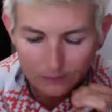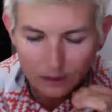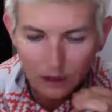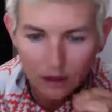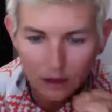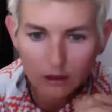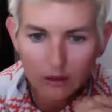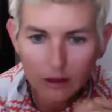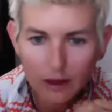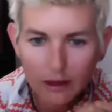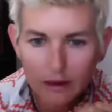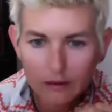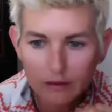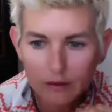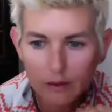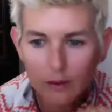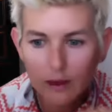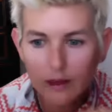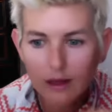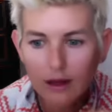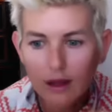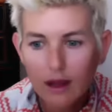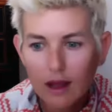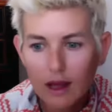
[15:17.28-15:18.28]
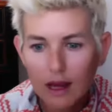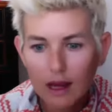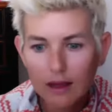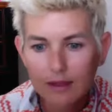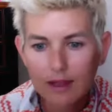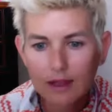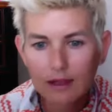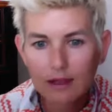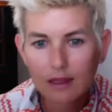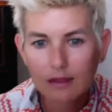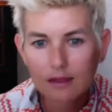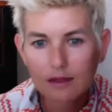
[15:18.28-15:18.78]
All right, everyone. I
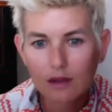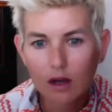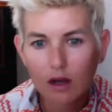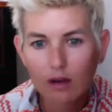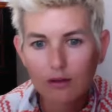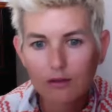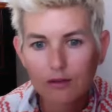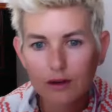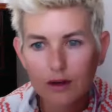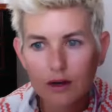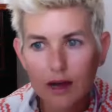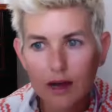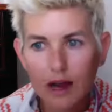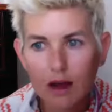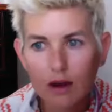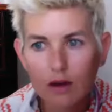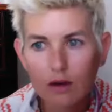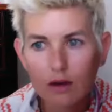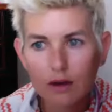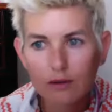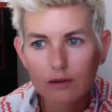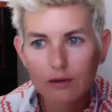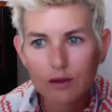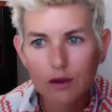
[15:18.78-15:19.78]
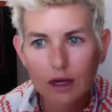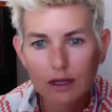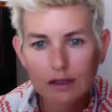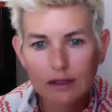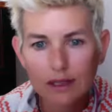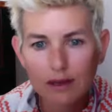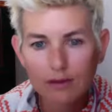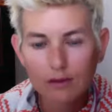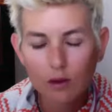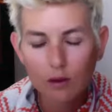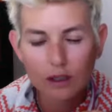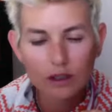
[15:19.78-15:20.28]
think that's all for now. If you guys
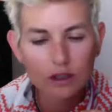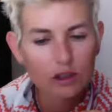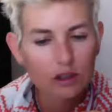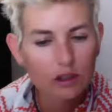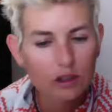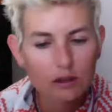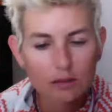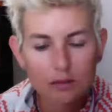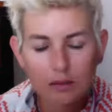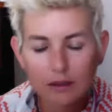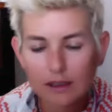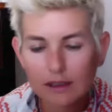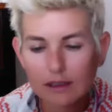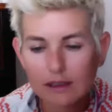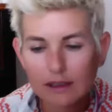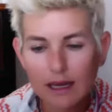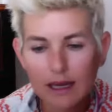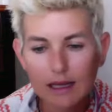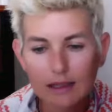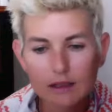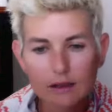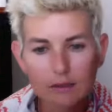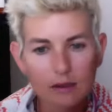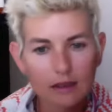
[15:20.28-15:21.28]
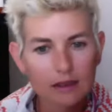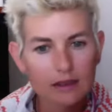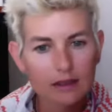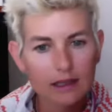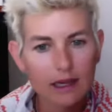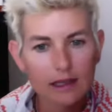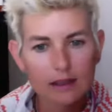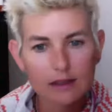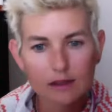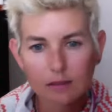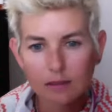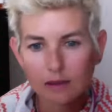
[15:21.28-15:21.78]
have questions, please ask, please
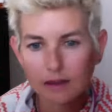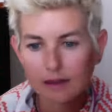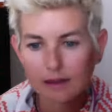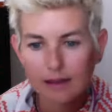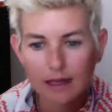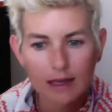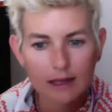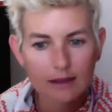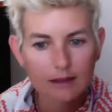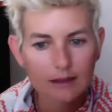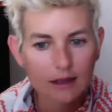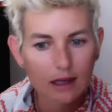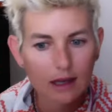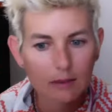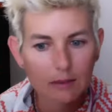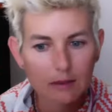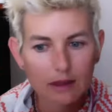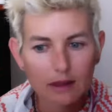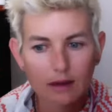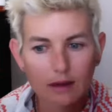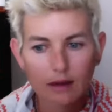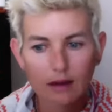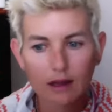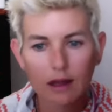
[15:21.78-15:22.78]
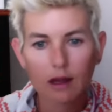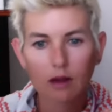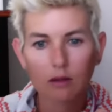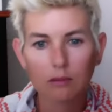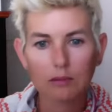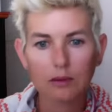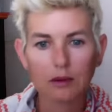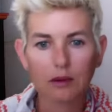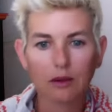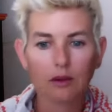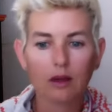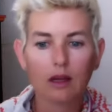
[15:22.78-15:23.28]
ask, please ask. I'm here to help
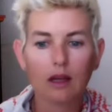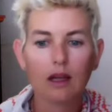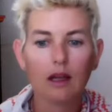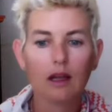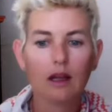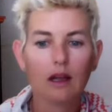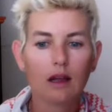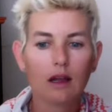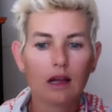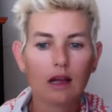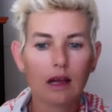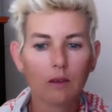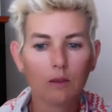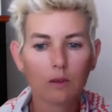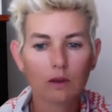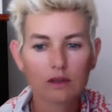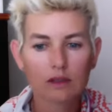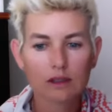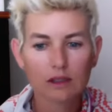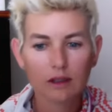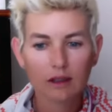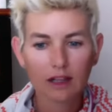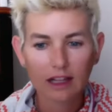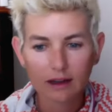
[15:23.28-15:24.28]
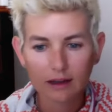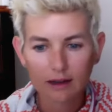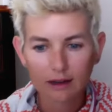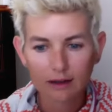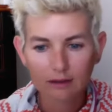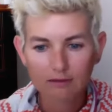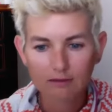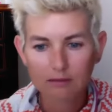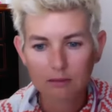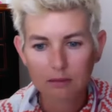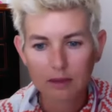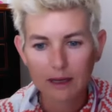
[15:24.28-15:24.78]
you, and we'll see you later.
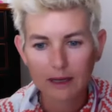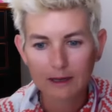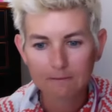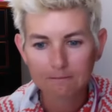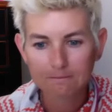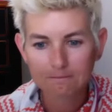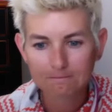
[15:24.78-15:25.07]
Bye.